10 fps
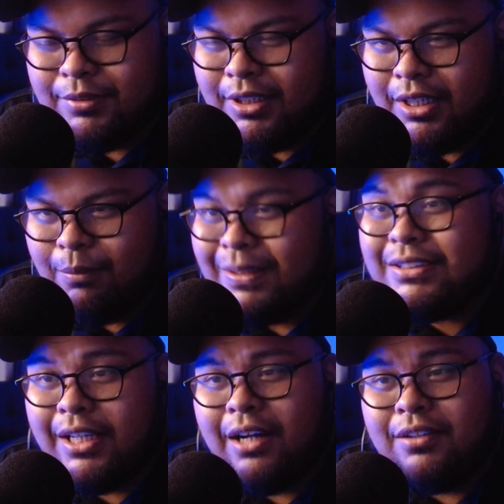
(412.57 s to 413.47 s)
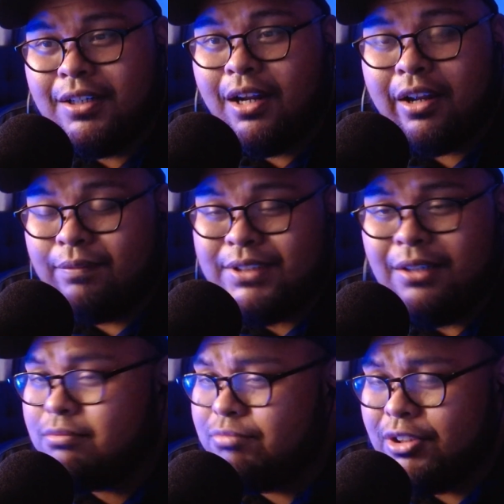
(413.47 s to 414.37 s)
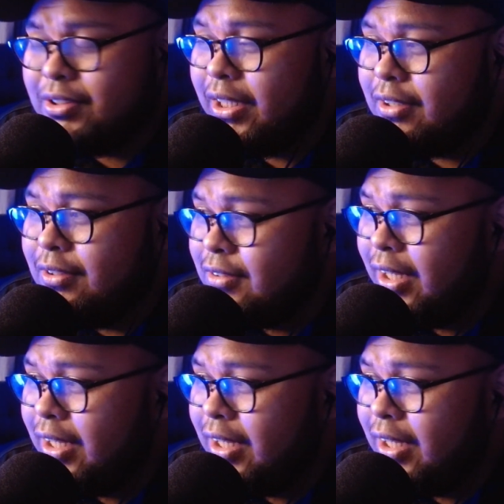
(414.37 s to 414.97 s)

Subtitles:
Once the alternate art comes out, go and take a look,